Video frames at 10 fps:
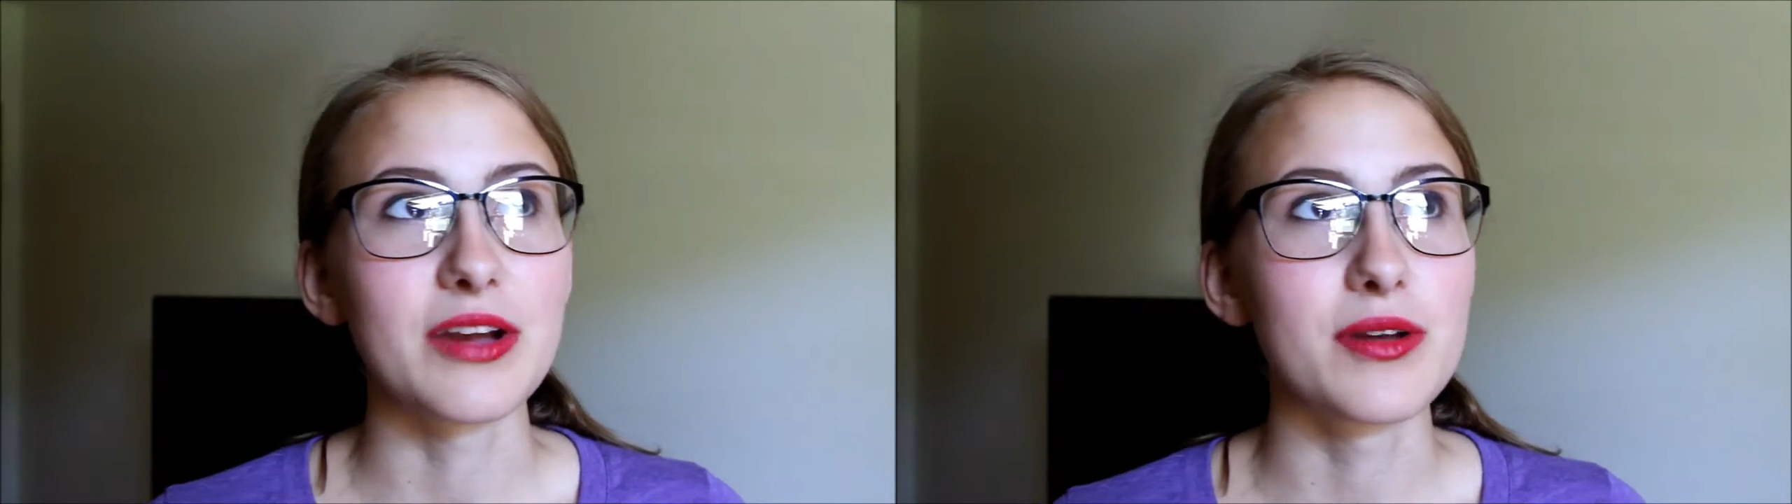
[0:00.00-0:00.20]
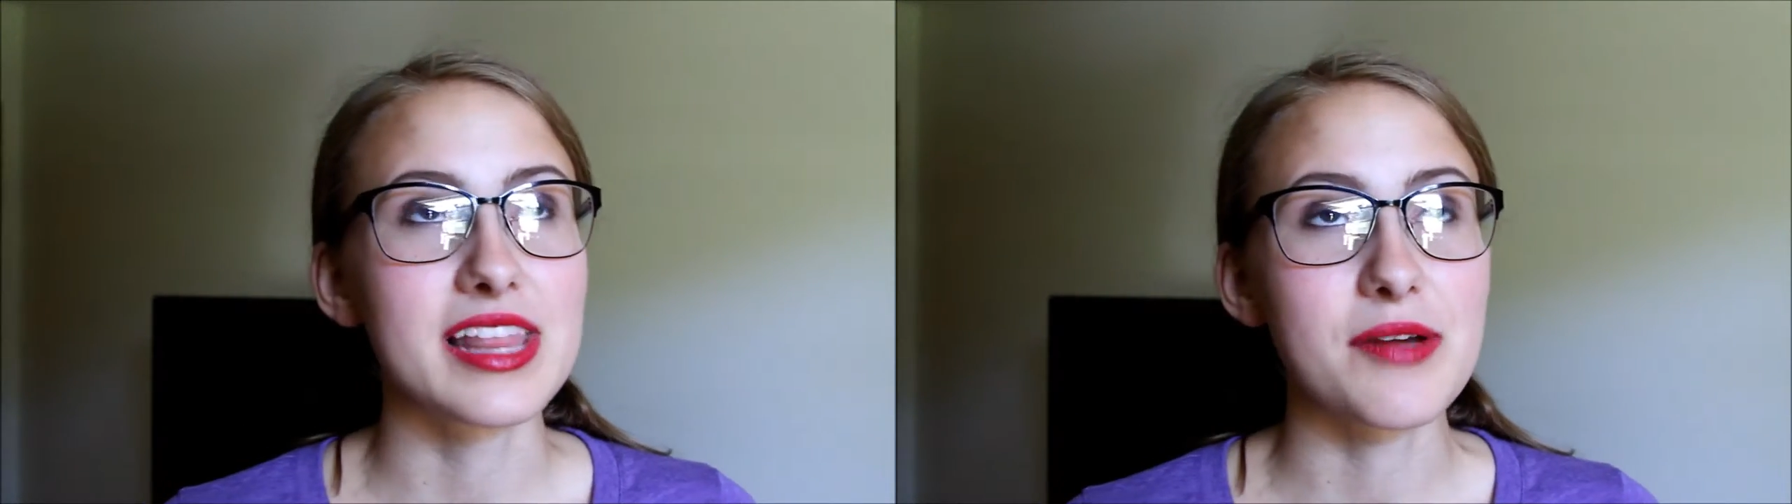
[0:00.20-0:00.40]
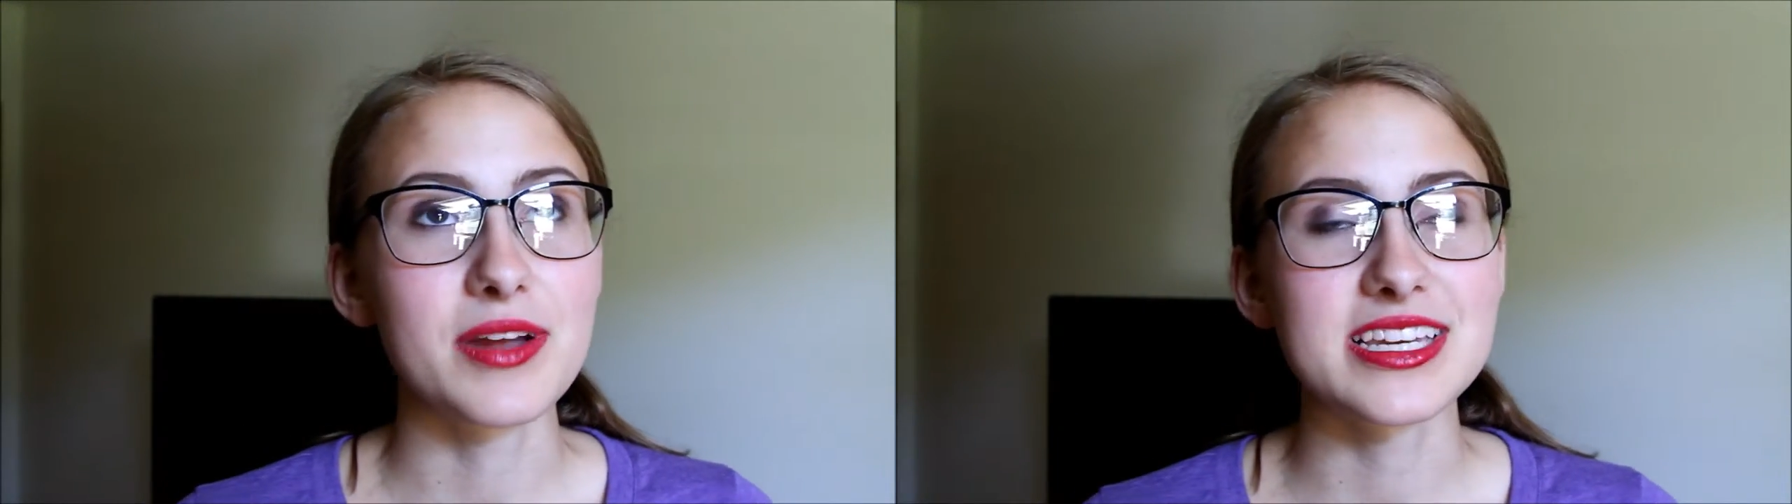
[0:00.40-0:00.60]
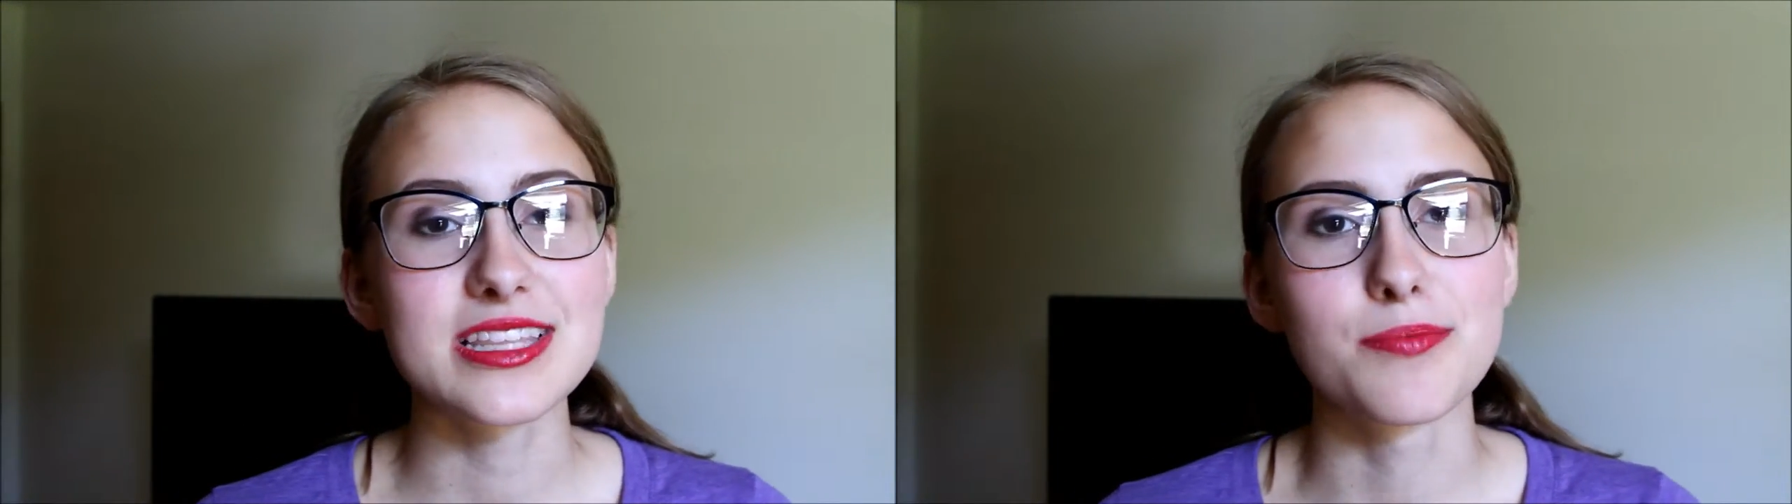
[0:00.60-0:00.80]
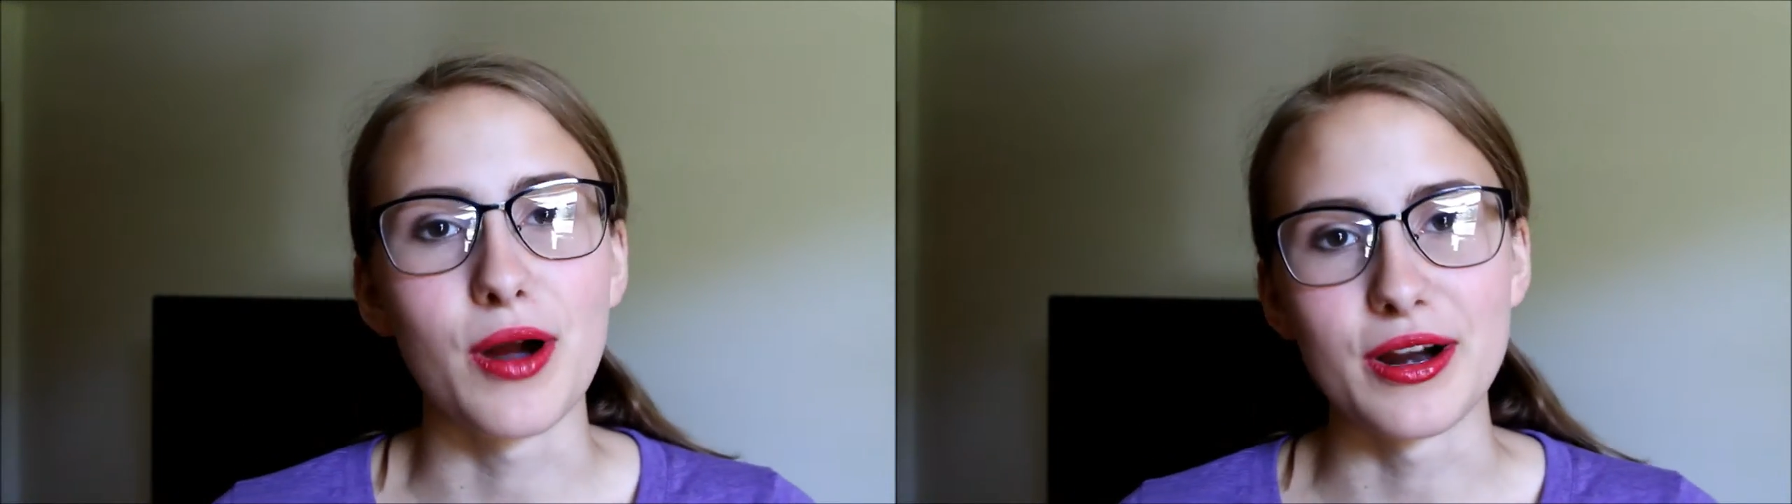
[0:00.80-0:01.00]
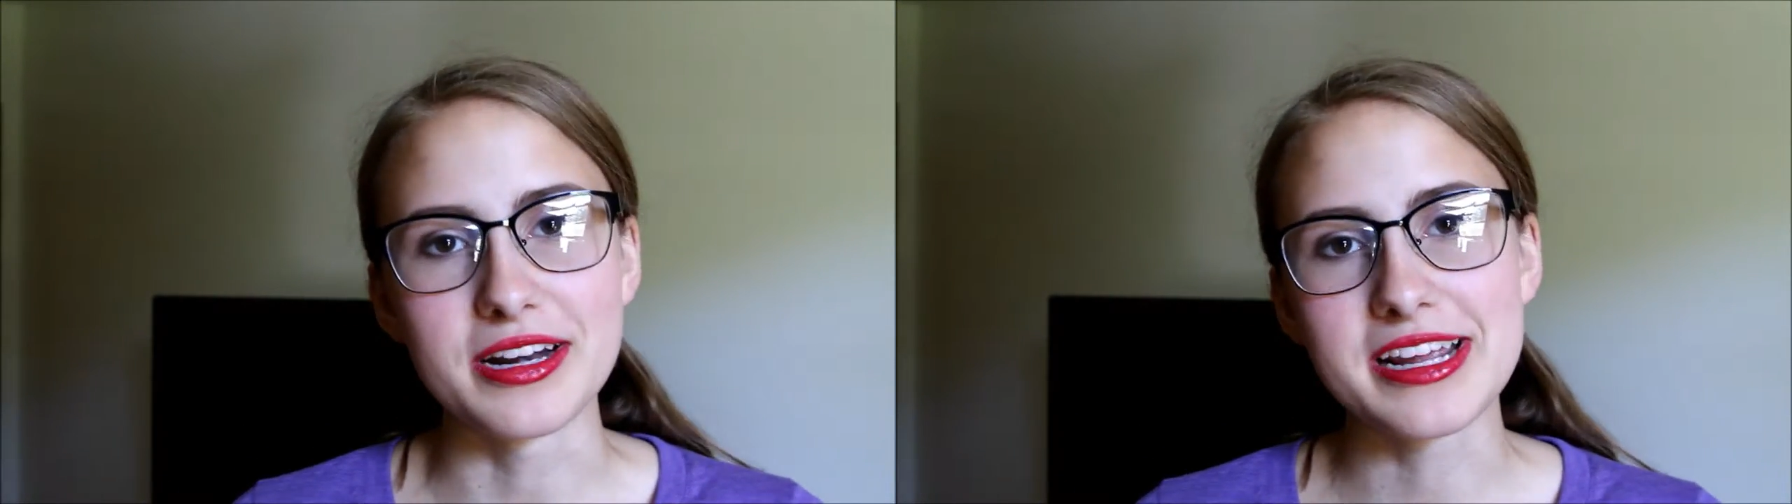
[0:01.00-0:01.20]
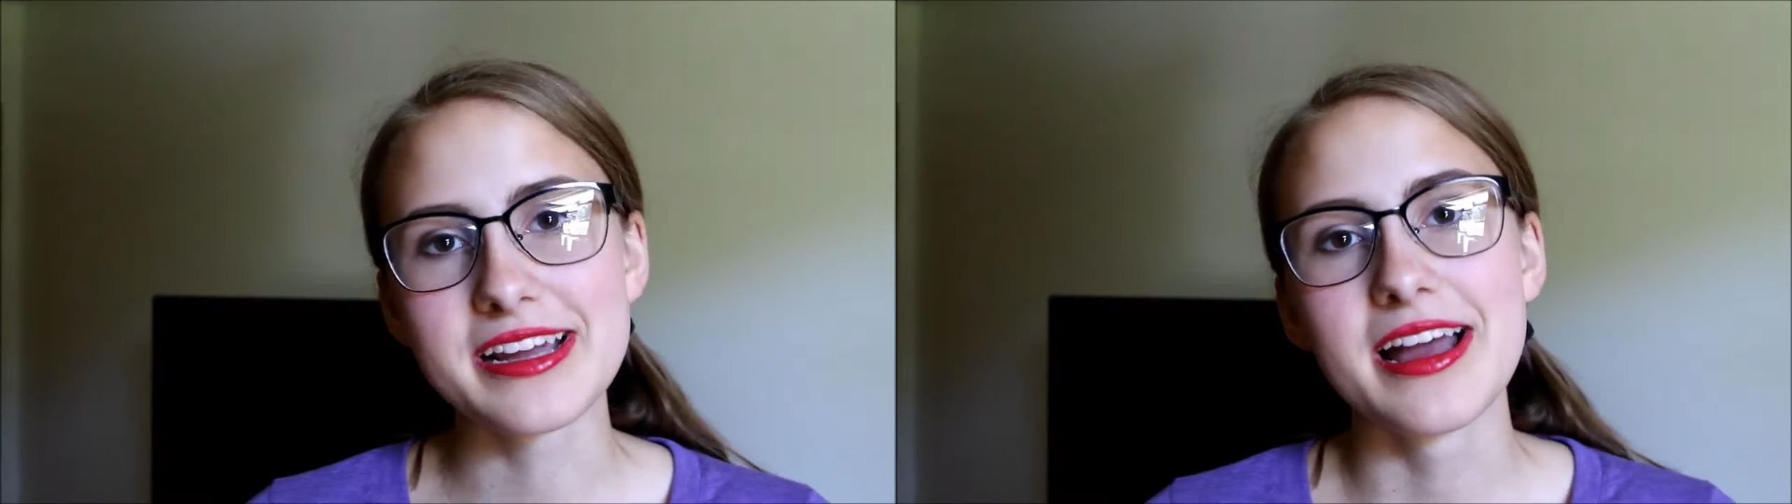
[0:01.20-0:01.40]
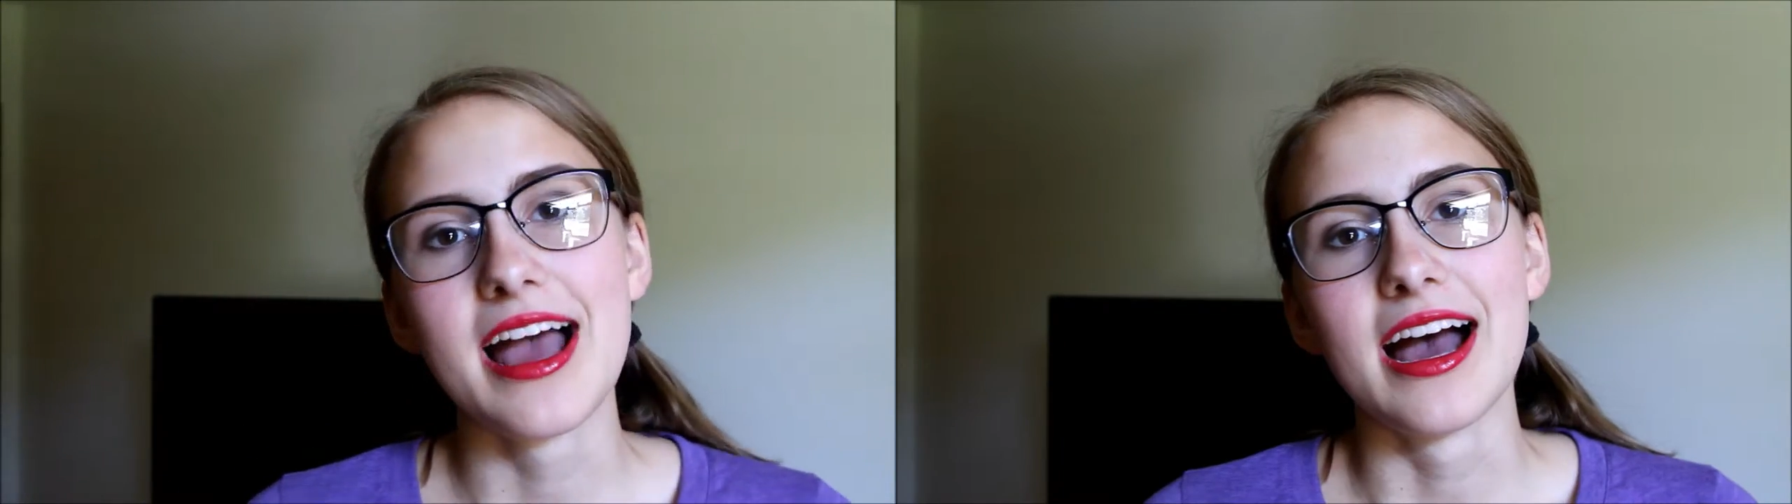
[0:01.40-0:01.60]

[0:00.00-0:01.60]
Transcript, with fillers: when they went to the party,